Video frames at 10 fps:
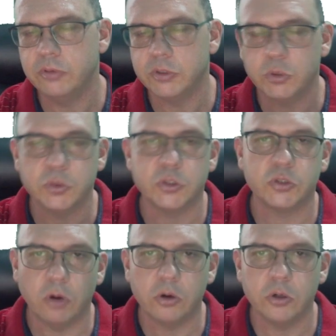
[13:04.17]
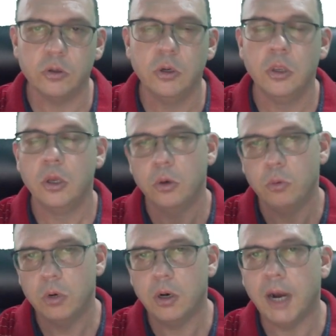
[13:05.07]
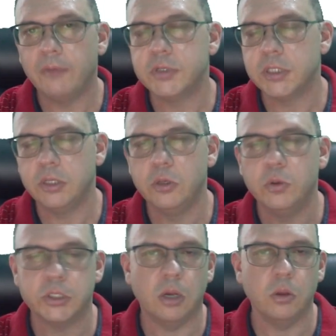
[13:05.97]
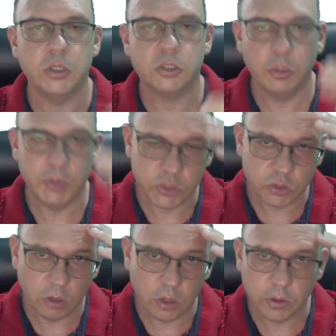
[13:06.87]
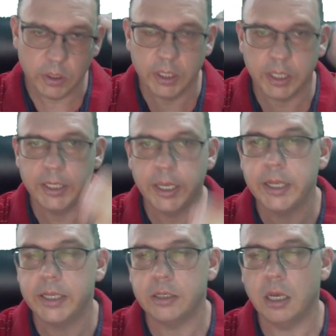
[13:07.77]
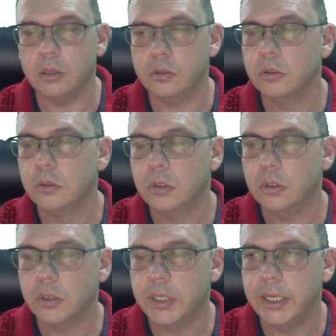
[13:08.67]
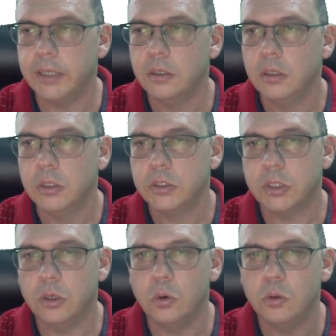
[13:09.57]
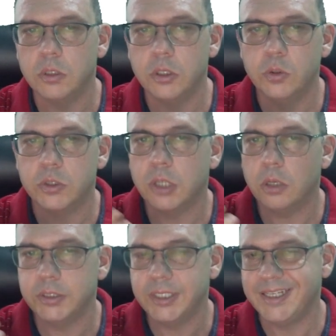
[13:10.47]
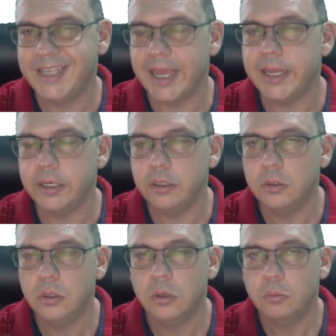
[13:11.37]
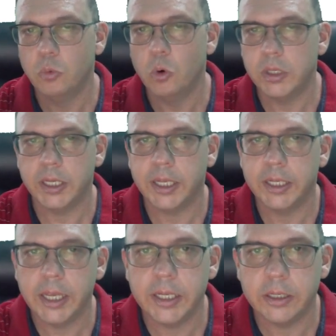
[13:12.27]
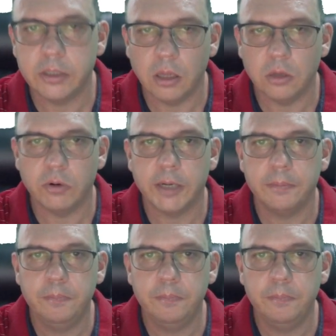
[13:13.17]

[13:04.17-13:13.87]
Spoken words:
Which one's stronger? Well, obviously the US dollar is going to be stronger than the Canadian dollar. Okay, so the US dollar did gain more than the Canadian dollar, right?